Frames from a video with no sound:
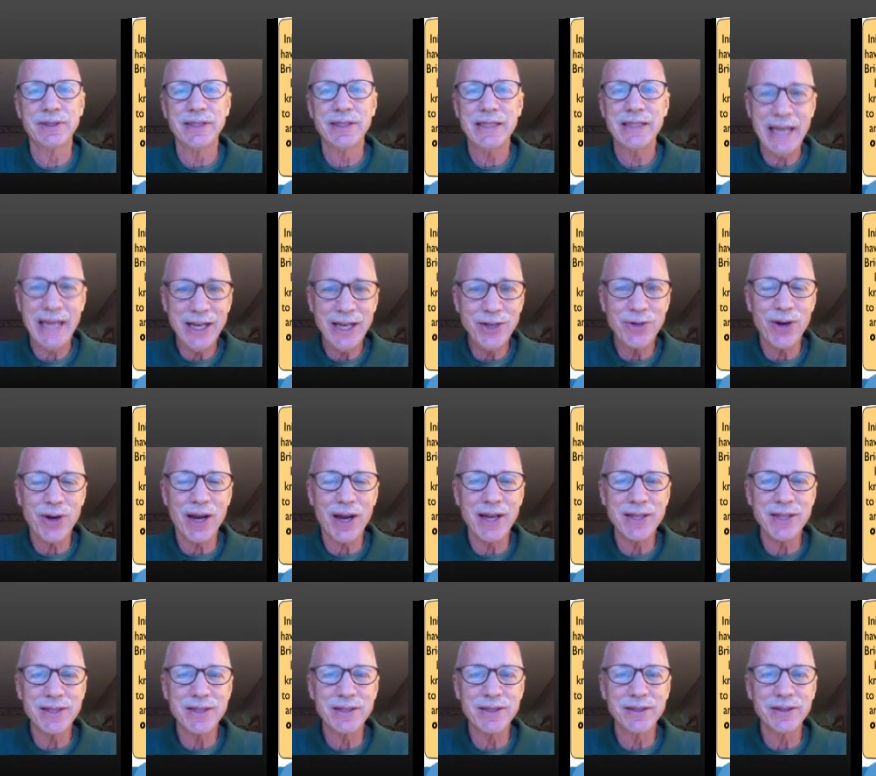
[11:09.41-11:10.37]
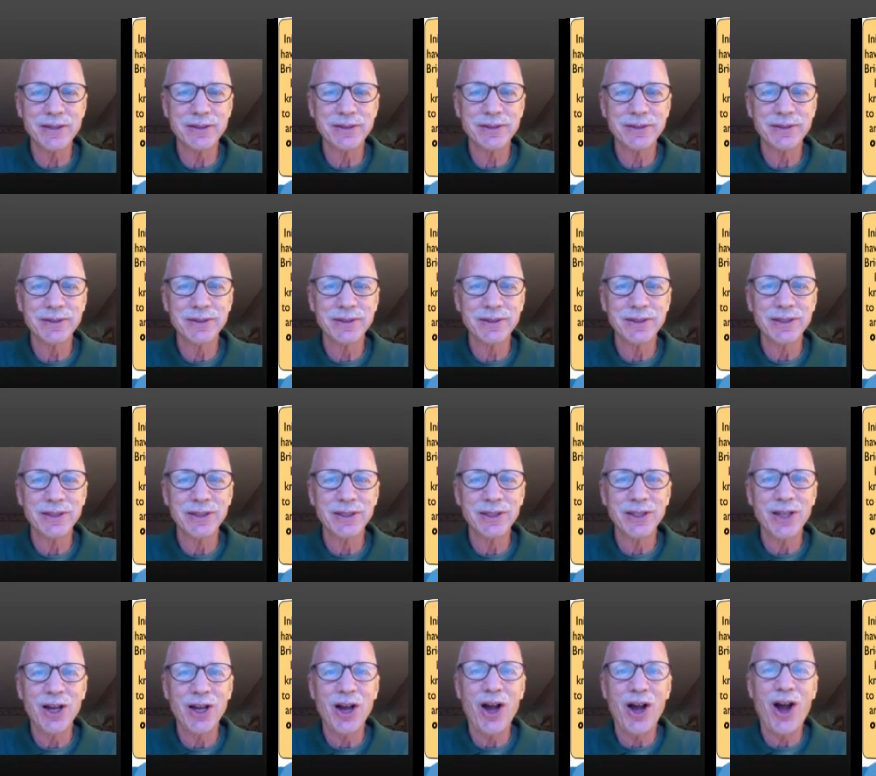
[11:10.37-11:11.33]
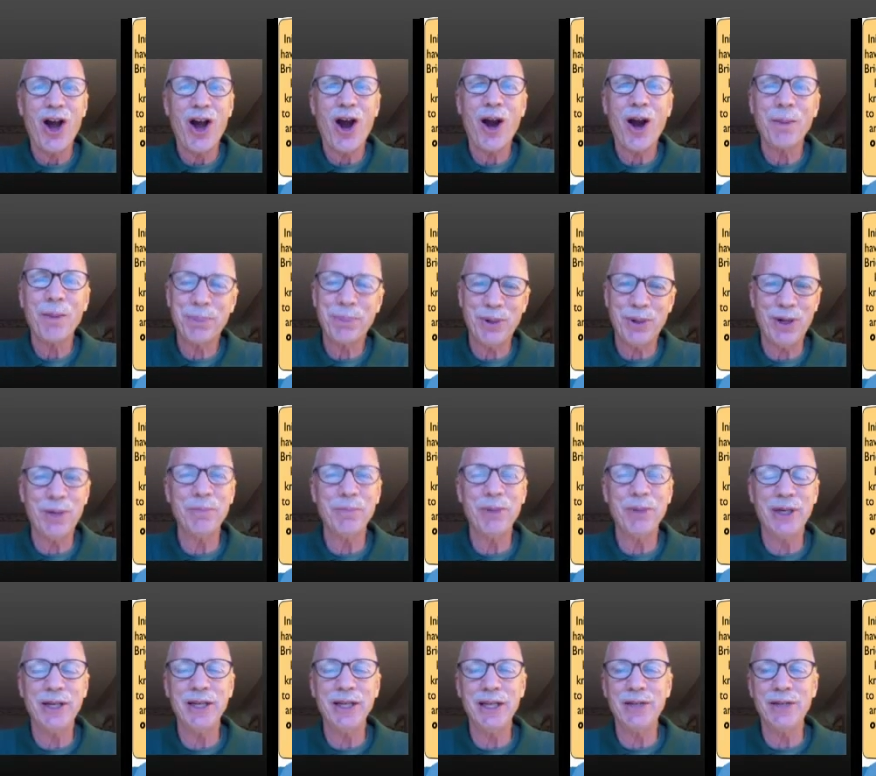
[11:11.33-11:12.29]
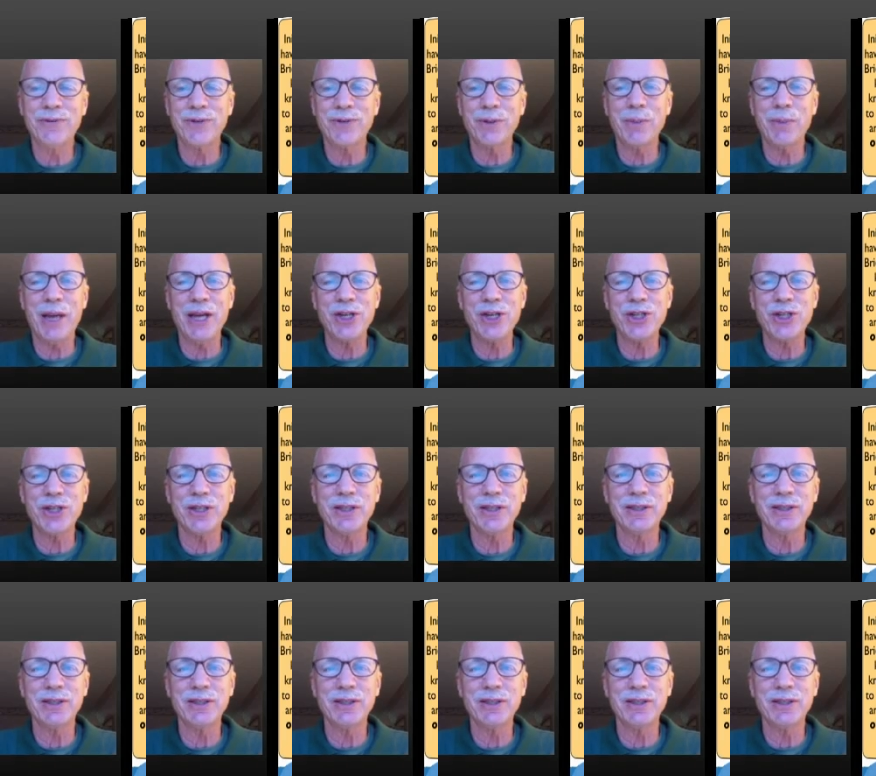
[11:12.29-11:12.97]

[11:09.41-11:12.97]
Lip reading: Dendrites are permanent information.